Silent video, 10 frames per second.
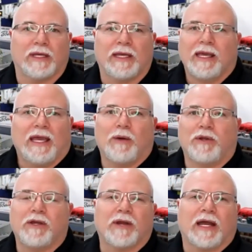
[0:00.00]
And
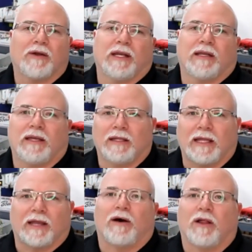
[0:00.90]
when you're out, and, and
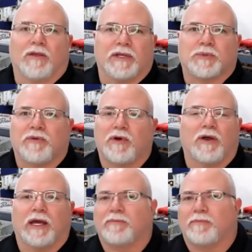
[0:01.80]
like all of us, we've
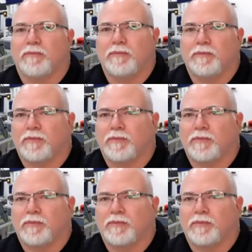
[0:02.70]
all got